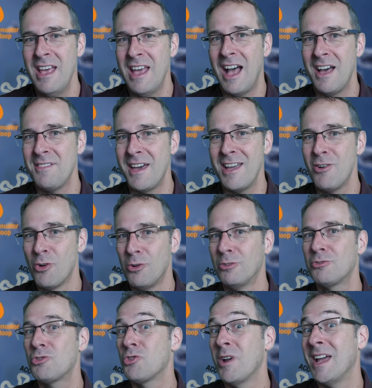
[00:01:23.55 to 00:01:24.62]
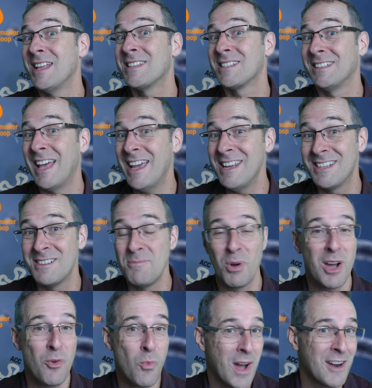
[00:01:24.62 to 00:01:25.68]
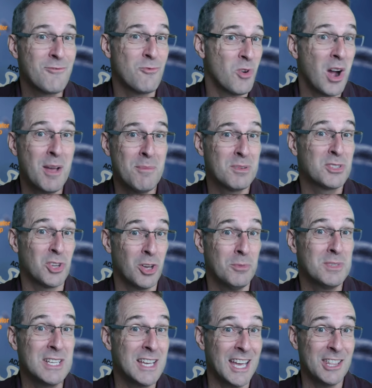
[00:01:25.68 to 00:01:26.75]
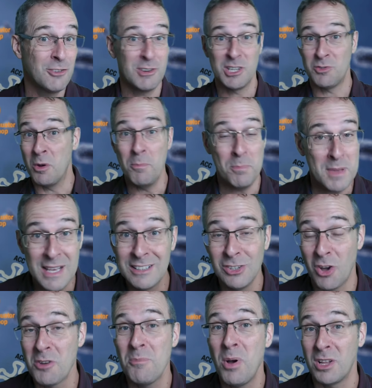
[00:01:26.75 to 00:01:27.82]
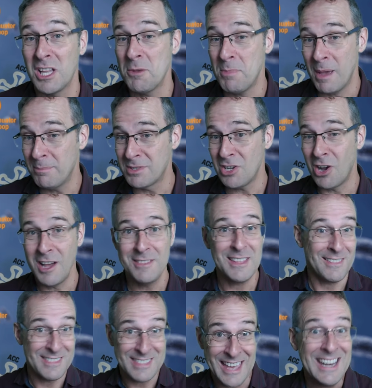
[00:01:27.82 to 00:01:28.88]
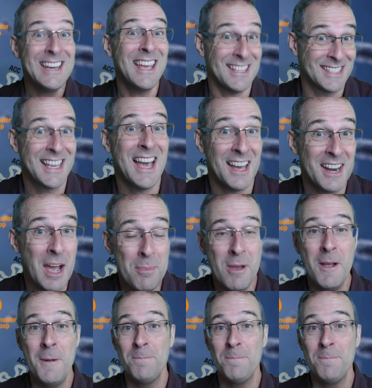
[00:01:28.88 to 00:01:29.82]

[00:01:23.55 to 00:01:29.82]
are they all translated by one ribosome together into a big long polypeptide that then gets cut up